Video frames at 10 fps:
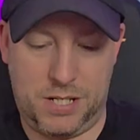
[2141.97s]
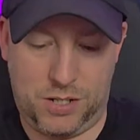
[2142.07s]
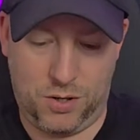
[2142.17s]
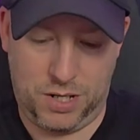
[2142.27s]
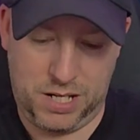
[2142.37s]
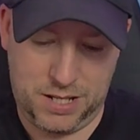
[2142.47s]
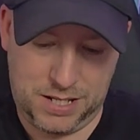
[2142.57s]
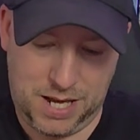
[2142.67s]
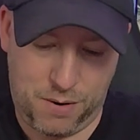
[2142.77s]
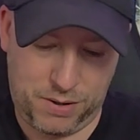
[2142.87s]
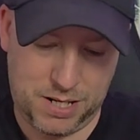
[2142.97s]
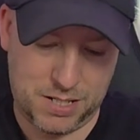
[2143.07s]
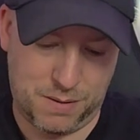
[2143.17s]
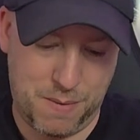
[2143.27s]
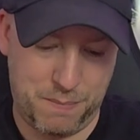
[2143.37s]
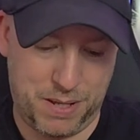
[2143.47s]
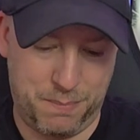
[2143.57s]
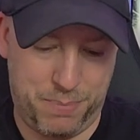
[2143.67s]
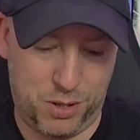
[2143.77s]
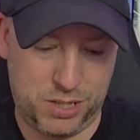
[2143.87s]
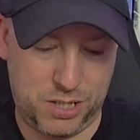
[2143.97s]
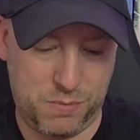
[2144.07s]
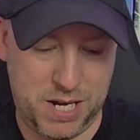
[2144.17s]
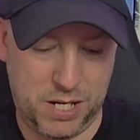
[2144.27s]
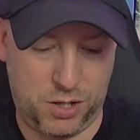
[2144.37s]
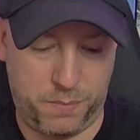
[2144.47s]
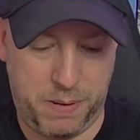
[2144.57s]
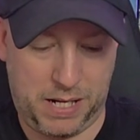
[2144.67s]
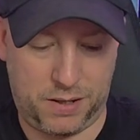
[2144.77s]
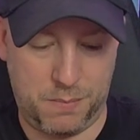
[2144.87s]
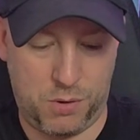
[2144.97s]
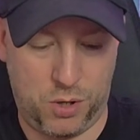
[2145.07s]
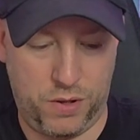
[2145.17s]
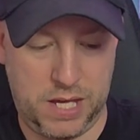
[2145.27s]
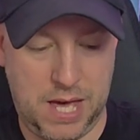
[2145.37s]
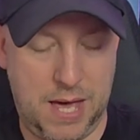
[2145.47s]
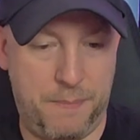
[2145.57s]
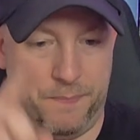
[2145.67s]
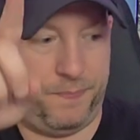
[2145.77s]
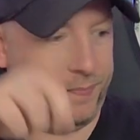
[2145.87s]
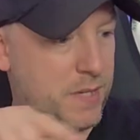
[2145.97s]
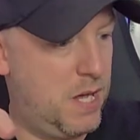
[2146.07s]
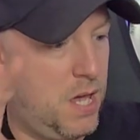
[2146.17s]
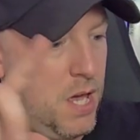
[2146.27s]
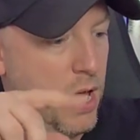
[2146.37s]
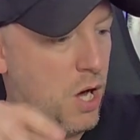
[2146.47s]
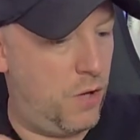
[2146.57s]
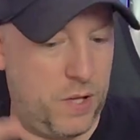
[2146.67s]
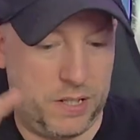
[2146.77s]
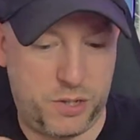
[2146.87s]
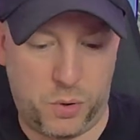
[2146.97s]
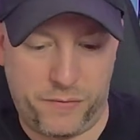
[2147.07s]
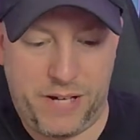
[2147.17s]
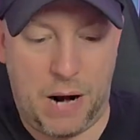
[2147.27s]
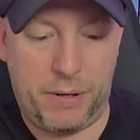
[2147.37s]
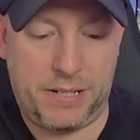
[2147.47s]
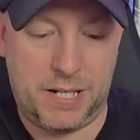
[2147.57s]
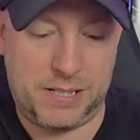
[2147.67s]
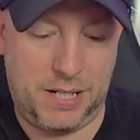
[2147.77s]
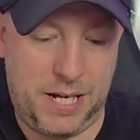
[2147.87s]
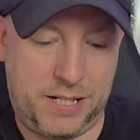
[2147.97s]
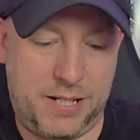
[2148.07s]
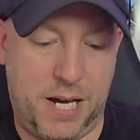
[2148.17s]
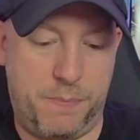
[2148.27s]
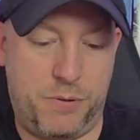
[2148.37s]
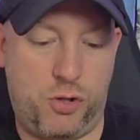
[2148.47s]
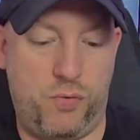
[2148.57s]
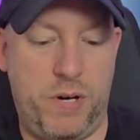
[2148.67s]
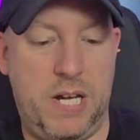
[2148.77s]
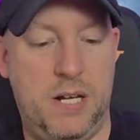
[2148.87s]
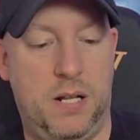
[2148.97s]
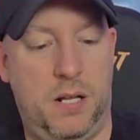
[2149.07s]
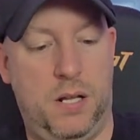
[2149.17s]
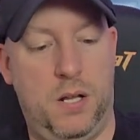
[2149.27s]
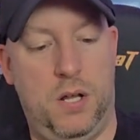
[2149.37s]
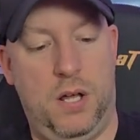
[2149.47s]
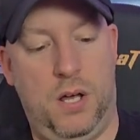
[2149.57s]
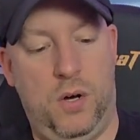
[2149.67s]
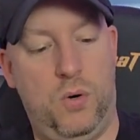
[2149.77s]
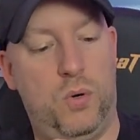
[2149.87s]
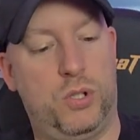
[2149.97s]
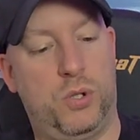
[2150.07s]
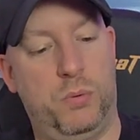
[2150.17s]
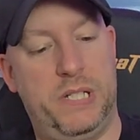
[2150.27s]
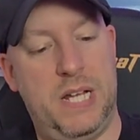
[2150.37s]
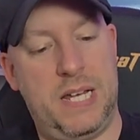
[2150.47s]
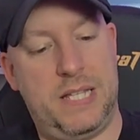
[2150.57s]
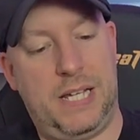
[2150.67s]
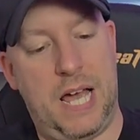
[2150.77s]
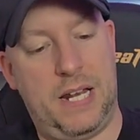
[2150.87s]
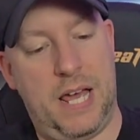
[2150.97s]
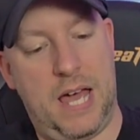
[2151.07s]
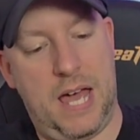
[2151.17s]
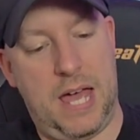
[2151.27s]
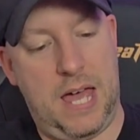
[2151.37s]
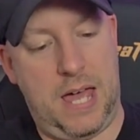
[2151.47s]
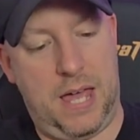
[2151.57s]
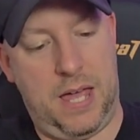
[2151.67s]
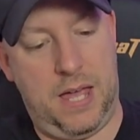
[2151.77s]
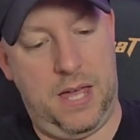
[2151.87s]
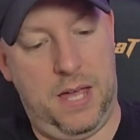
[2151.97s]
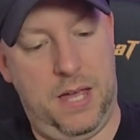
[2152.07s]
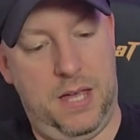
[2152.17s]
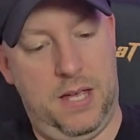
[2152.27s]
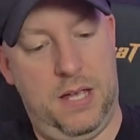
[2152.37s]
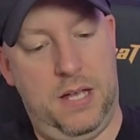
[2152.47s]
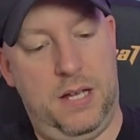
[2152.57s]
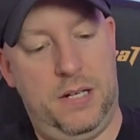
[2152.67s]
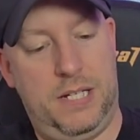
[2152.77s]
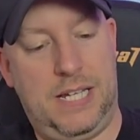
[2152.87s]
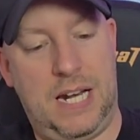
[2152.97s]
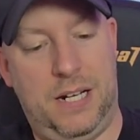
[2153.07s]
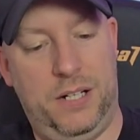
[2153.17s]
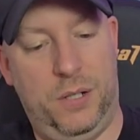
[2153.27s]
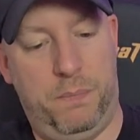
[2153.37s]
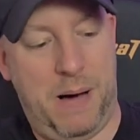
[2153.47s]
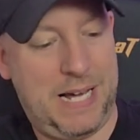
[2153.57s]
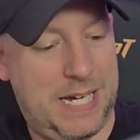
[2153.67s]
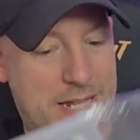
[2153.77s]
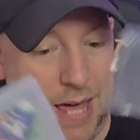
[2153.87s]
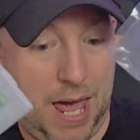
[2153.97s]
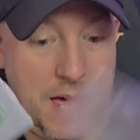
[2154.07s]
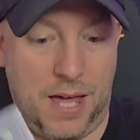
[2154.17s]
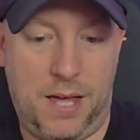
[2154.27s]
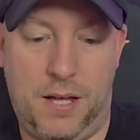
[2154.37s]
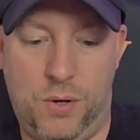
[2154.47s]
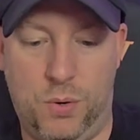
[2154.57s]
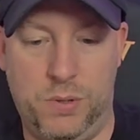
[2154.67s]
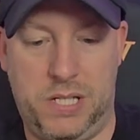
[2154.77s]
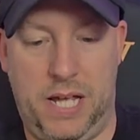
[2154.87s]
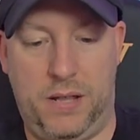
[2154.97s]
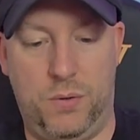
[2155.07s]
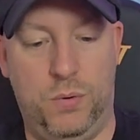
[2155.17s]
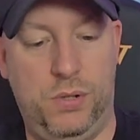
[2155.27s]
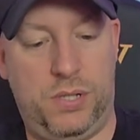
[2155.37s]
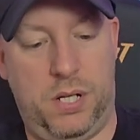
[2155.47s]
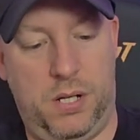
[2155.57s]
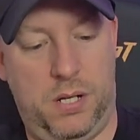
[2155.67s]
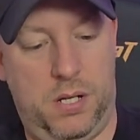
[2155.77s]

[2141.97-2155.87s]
Has it got any other characters? I remember the bosses where you could pick them on the sort of character select type screen. Oh, it's always nice to get a little baggie there. Always like those.